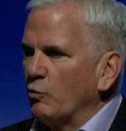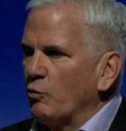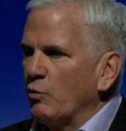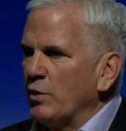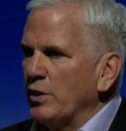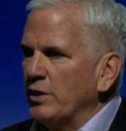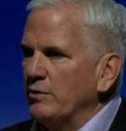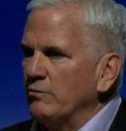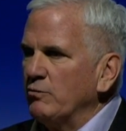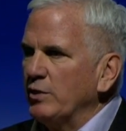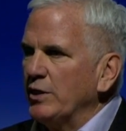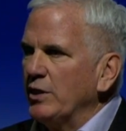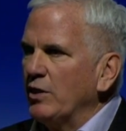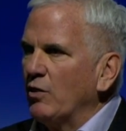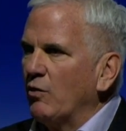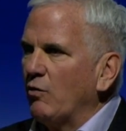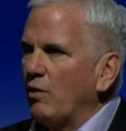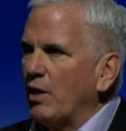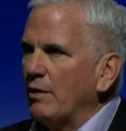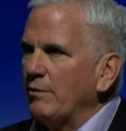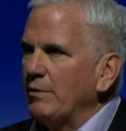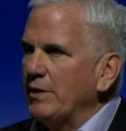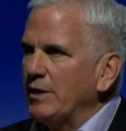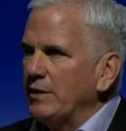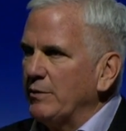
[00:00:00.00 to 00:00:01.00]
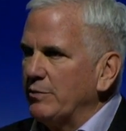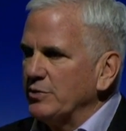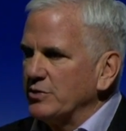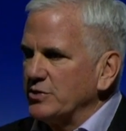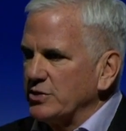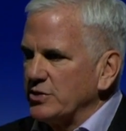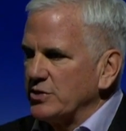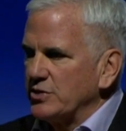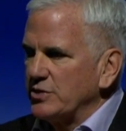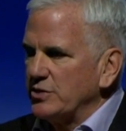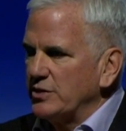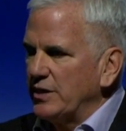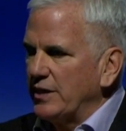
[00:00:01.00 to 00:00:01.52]
we don't want to be in a
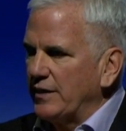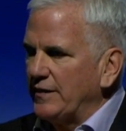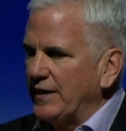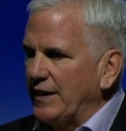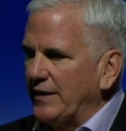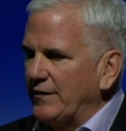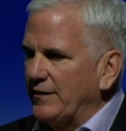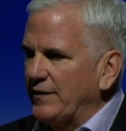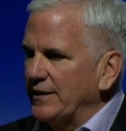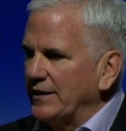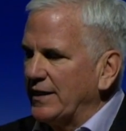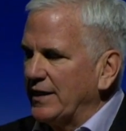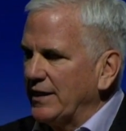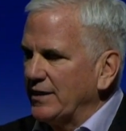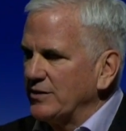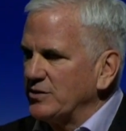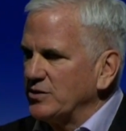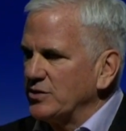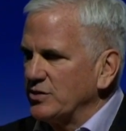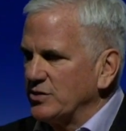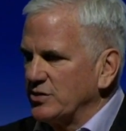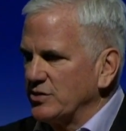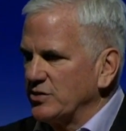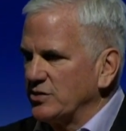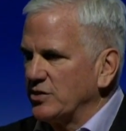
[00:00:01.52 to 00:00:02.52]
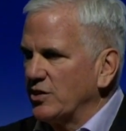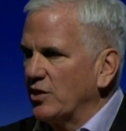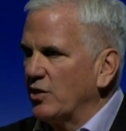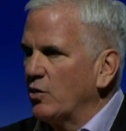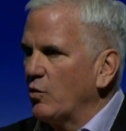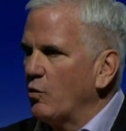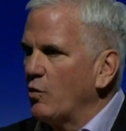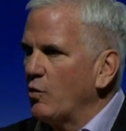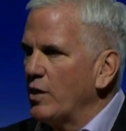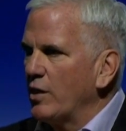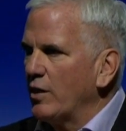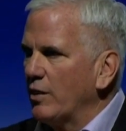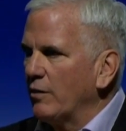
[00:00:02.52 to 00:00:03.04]
position that thing catches us
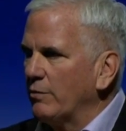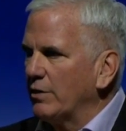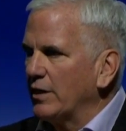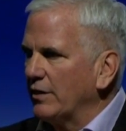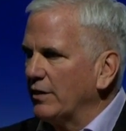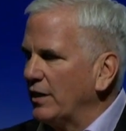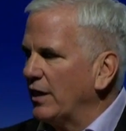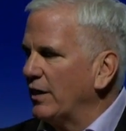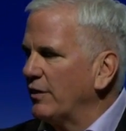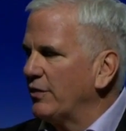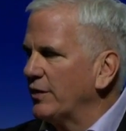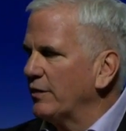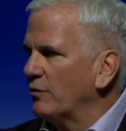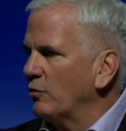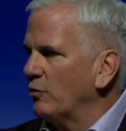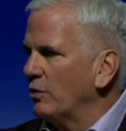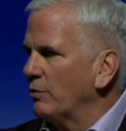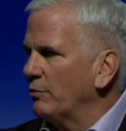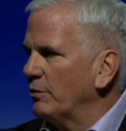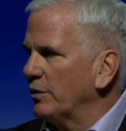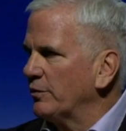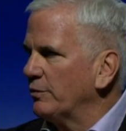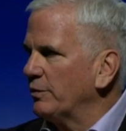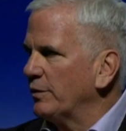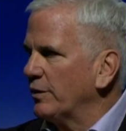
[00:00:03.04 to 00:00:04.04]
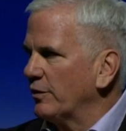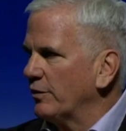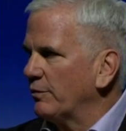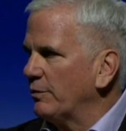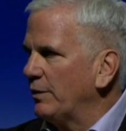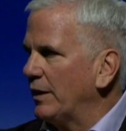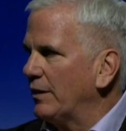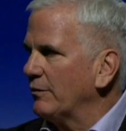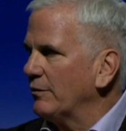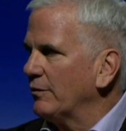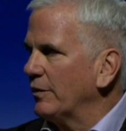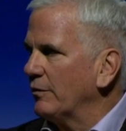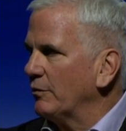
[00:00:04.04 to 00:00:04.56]
unaware. But I think we're in a much better
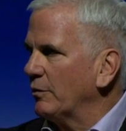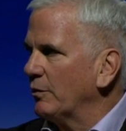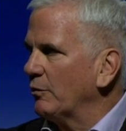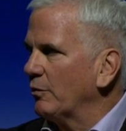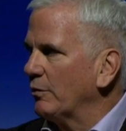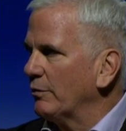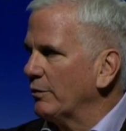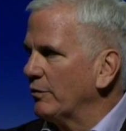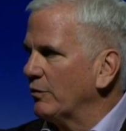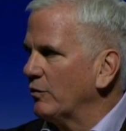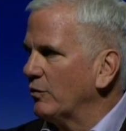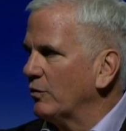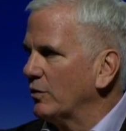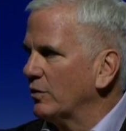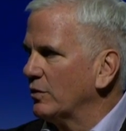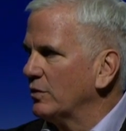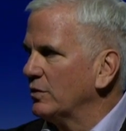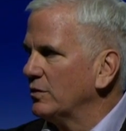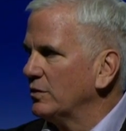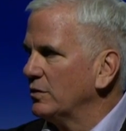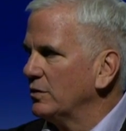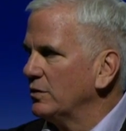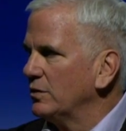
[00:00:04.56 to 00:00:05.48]
spot than we were before.